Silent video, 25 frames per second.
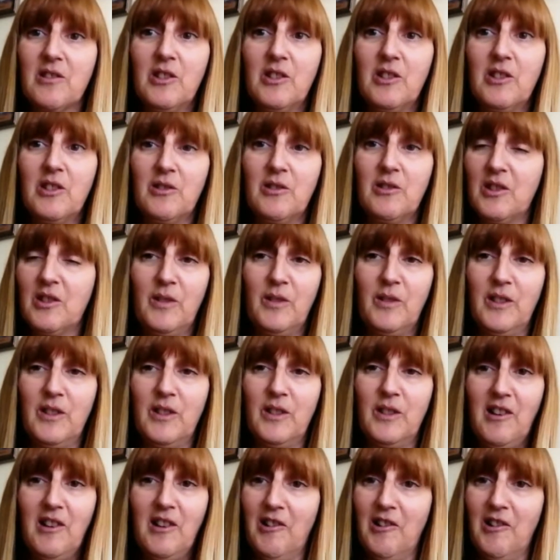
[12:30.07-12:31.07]
You
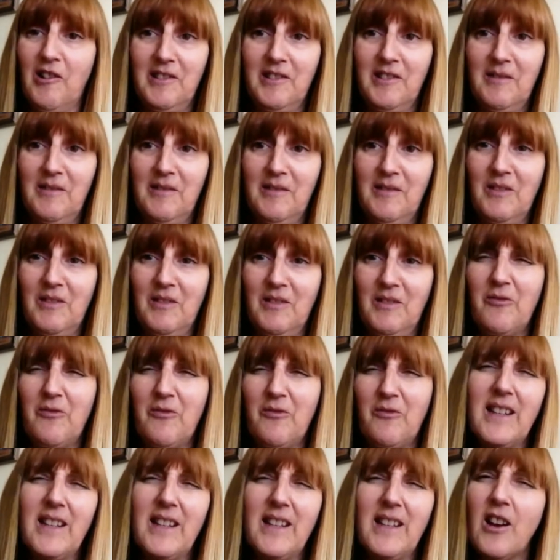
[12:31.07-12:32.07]
switched it on, and
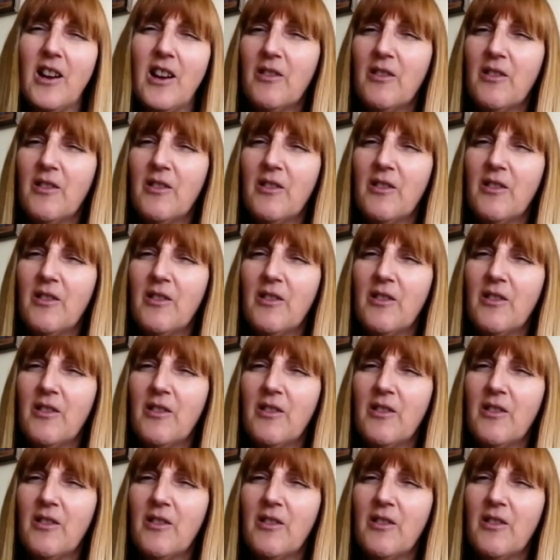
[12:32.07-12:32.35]
it fed like